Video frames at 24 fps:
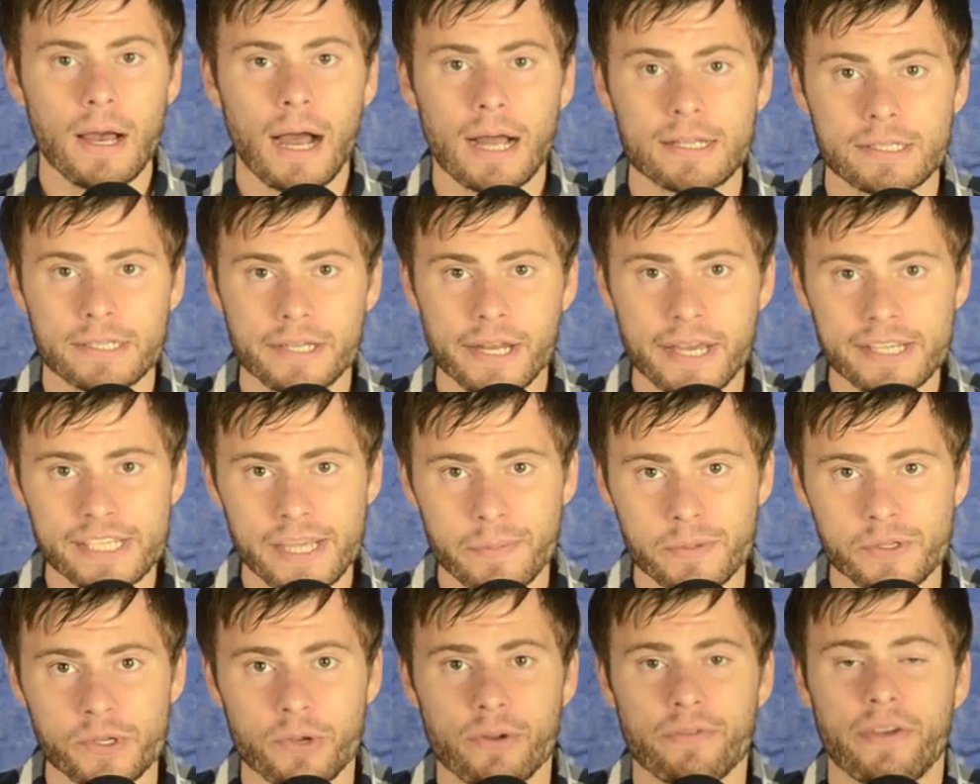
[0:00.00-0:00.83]
On today's
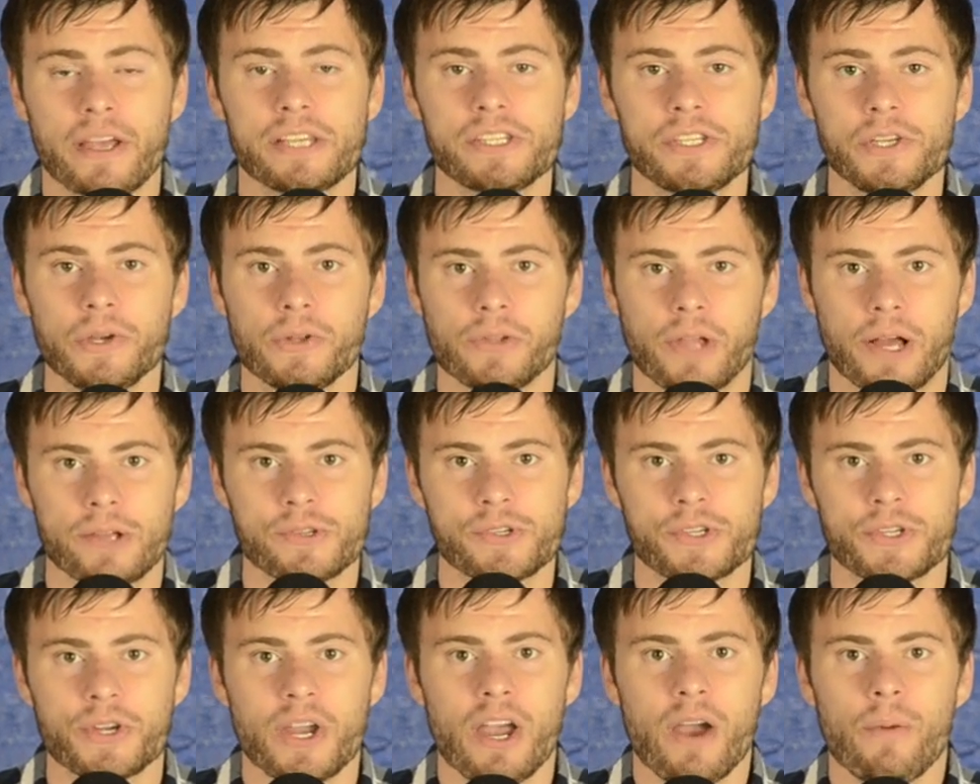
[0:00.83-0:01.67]
episode of SEO
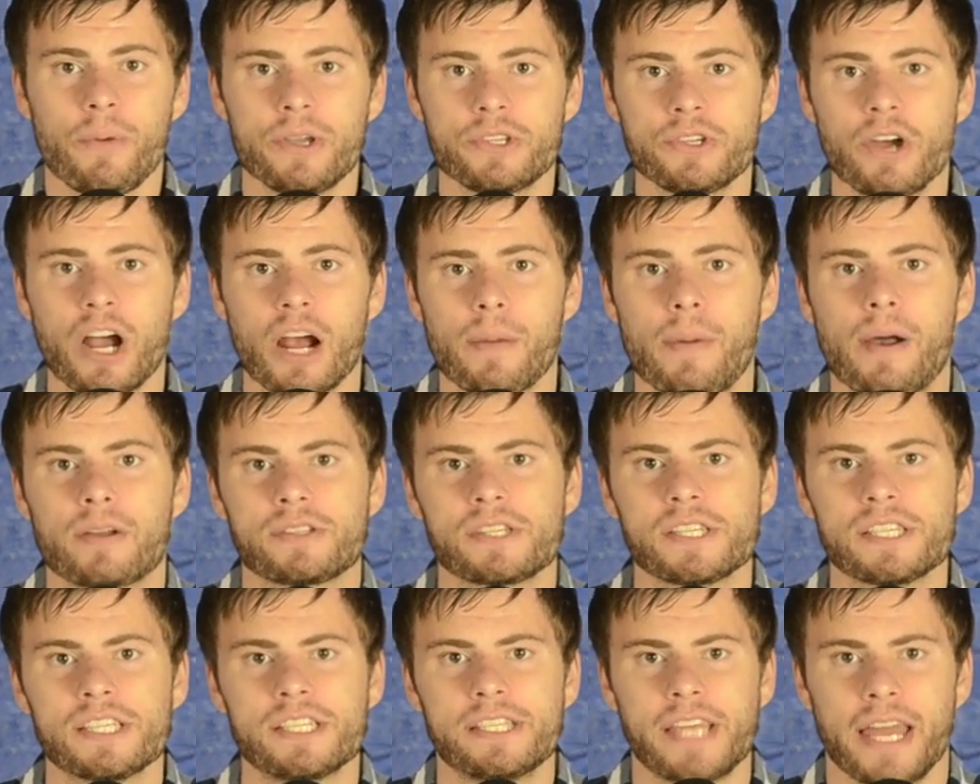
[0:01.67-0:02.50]
Lunch, we talk about
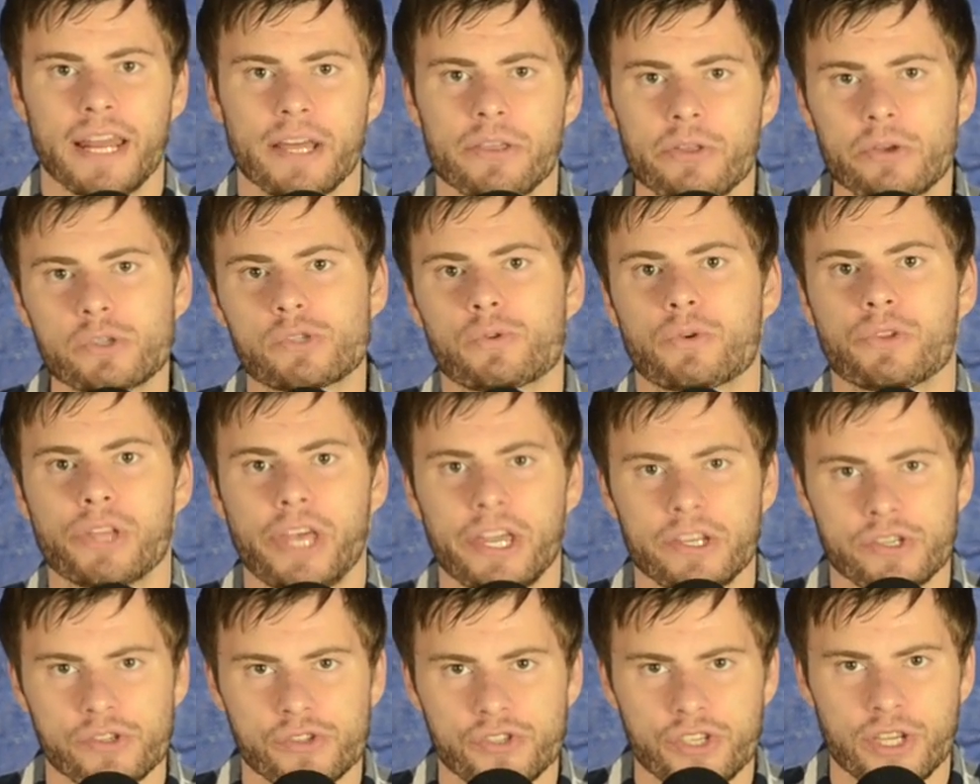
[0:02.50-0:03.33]
sustaining those
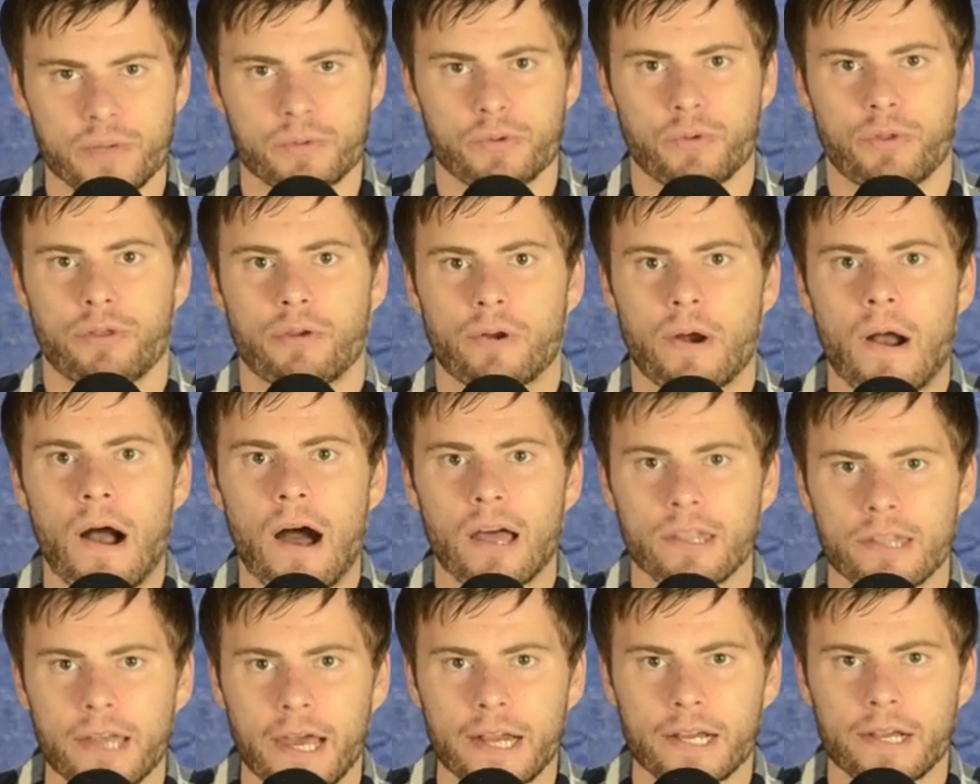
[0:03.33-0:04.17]
relationships with your
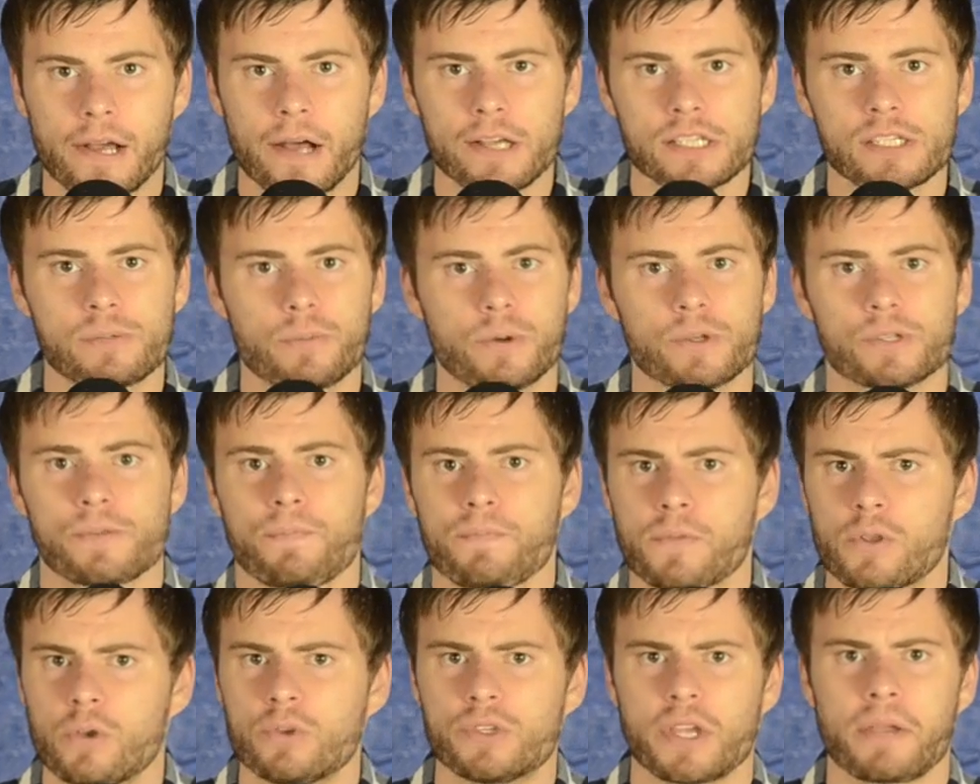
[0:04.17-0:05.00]
online customers
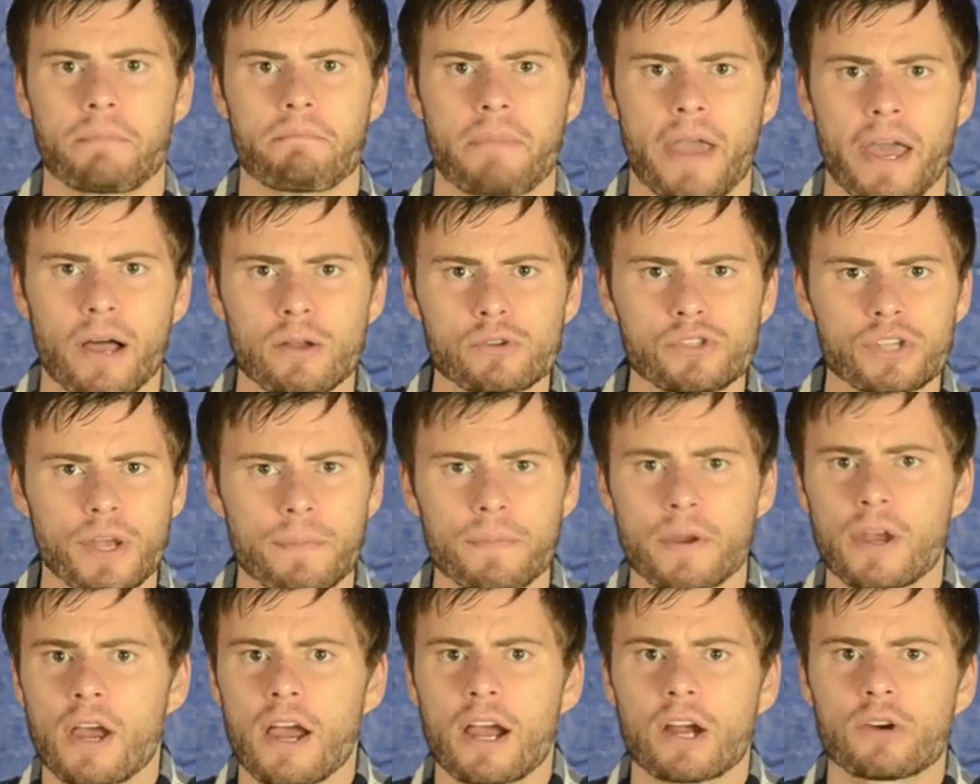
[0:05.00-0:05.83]
using MailChimp,
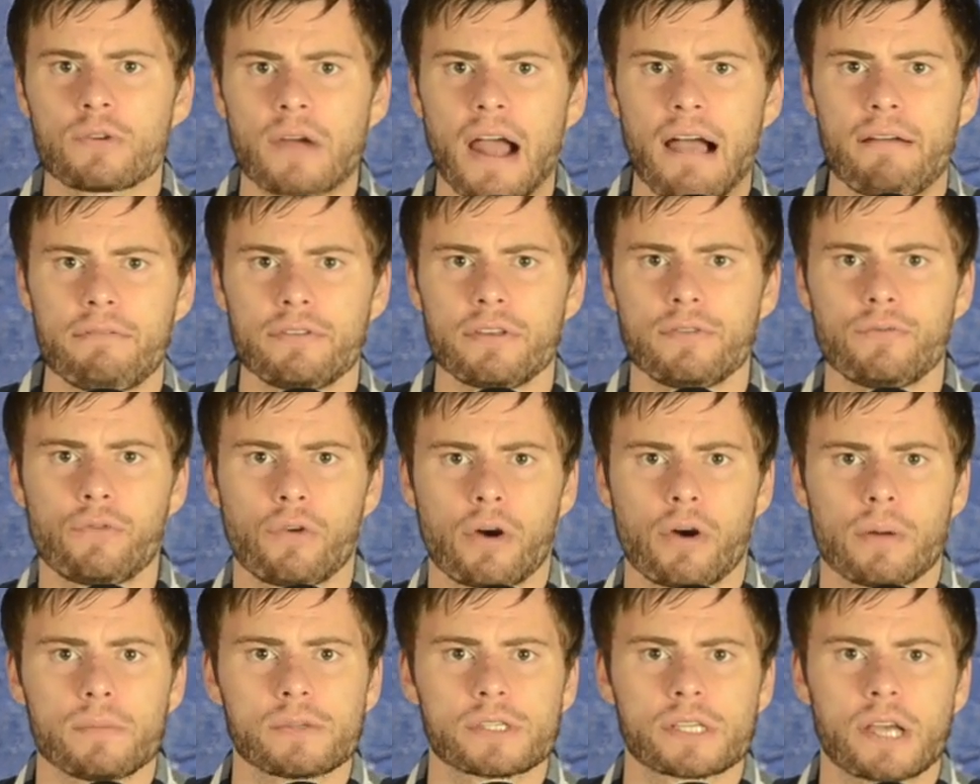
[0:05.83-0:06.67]
Gravity
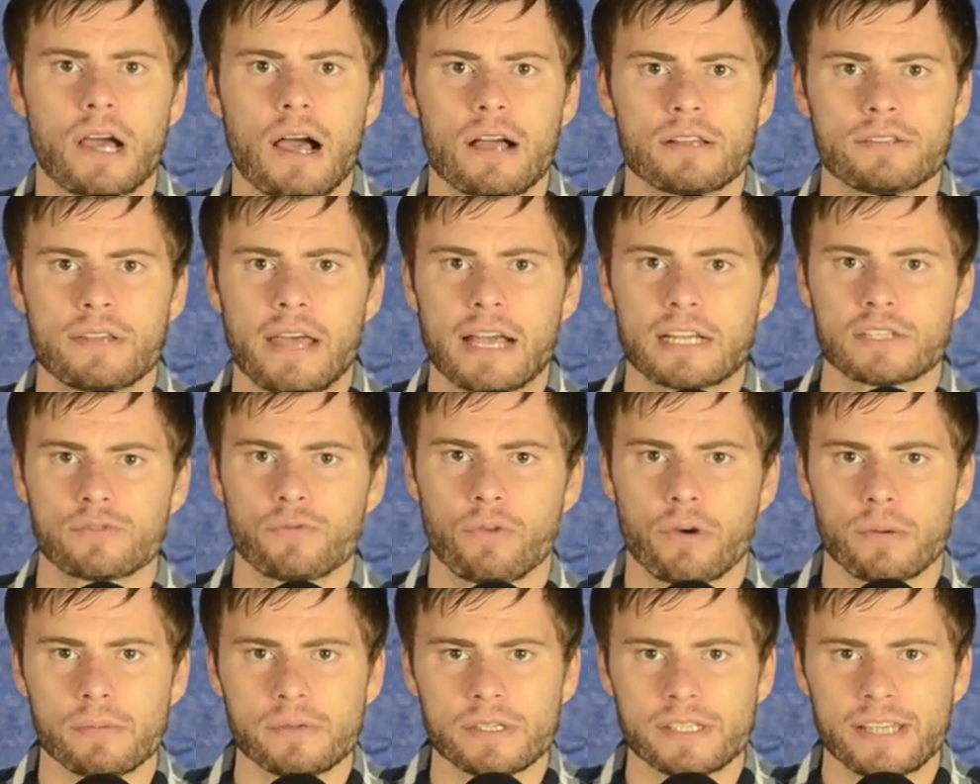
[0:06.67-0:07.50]
Forms, Contact
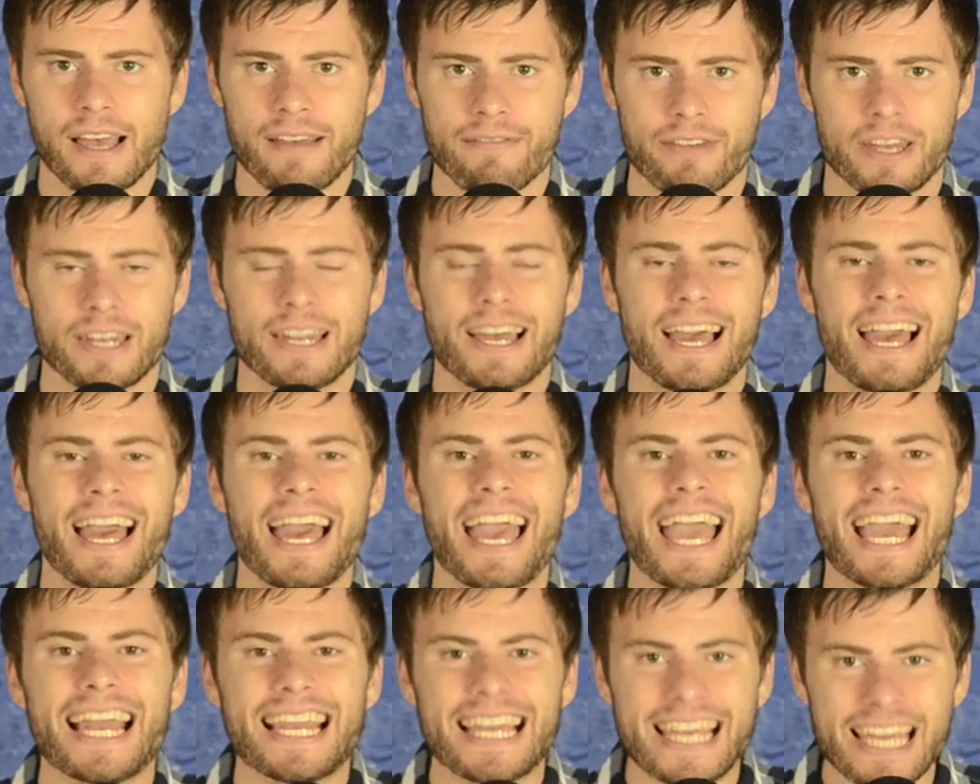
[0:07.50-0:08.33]
Form 7,
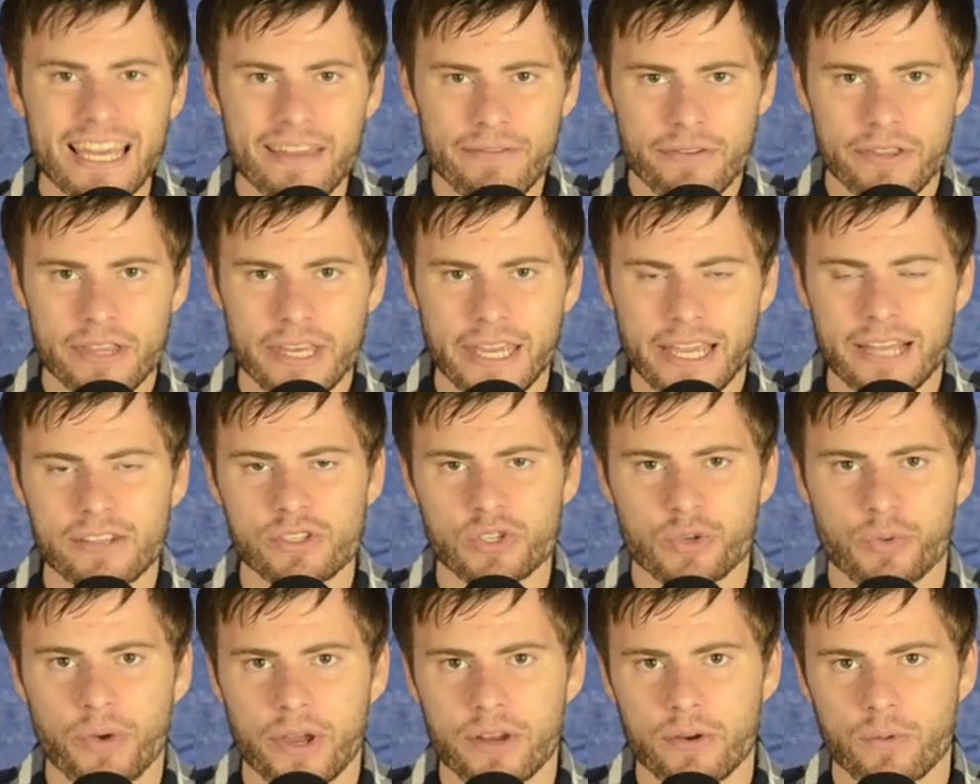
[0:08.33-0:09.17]
and even the
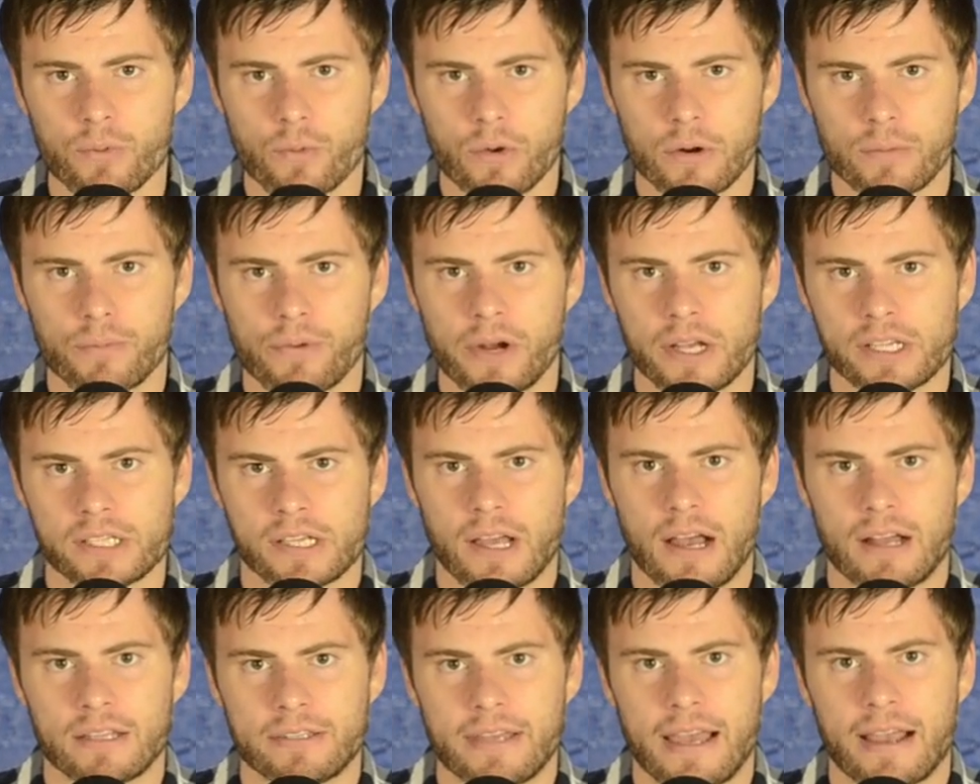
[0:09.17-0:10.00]
integrated WordPress
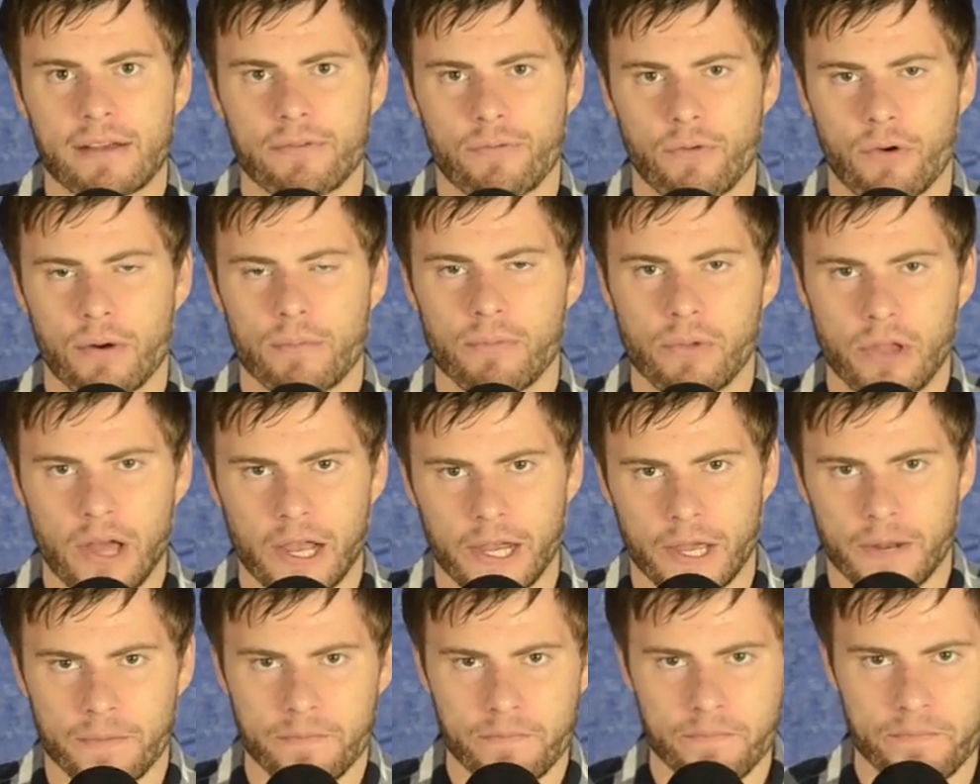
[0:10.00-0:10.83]
contact form plugin.